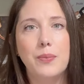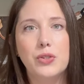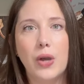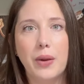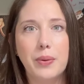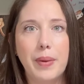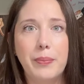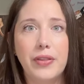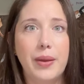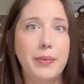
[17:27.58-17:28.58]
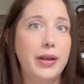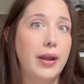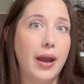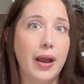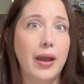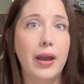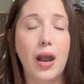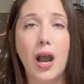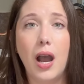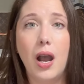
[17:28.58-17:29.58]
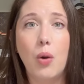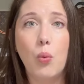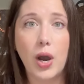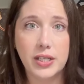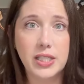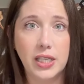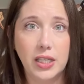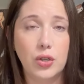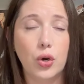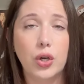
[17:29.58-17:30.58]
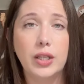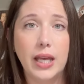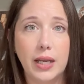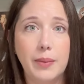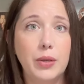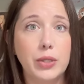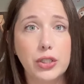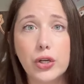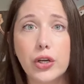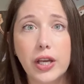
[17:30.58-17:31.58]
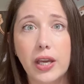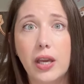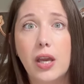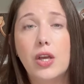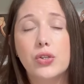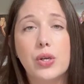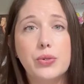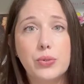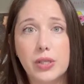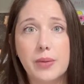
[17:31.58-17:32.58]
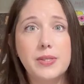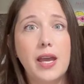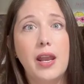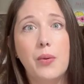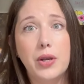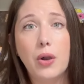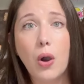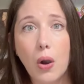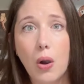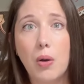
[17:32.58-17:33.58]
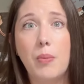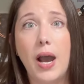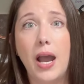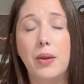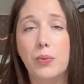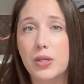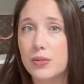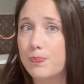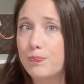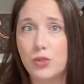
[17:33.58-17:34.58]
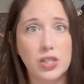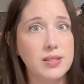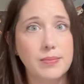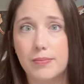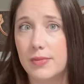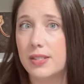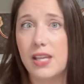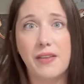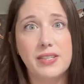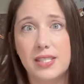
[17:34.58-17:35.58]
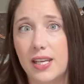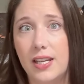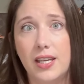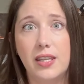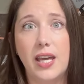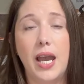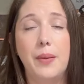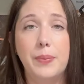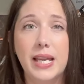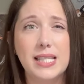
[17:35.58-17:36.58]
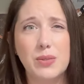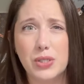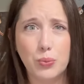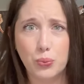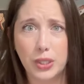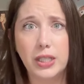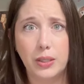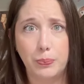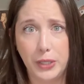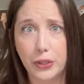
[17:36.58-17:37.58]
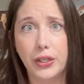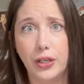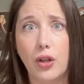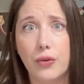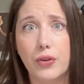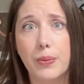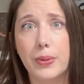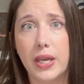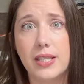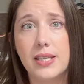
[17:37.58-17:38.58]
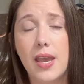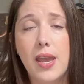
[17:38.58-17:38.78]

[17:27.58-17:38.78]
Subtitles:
So I remember them not wanting or letting me return it. So I was really upset. I went home. I was just devastated that because it was really peeling all over the place.